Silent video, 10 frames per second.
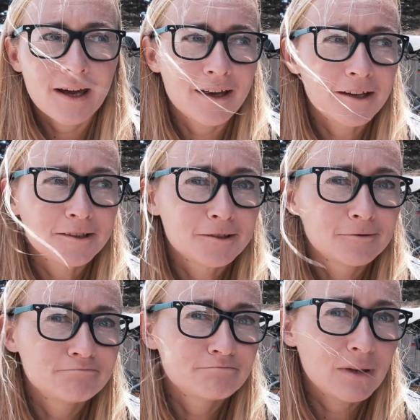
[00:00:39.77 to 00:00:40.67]

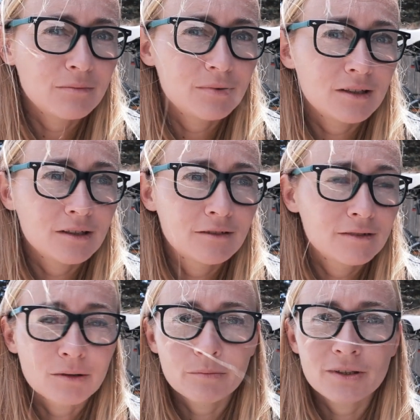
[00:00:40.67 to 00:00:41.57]
And maybe
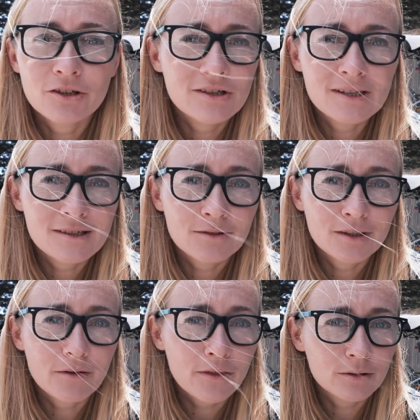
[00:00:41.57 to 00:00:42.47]
they will be the reasons you
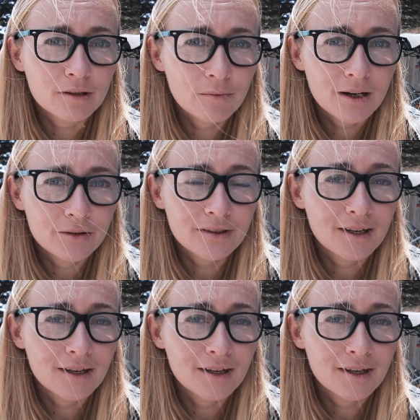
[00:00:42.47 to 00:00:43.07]
never thought about,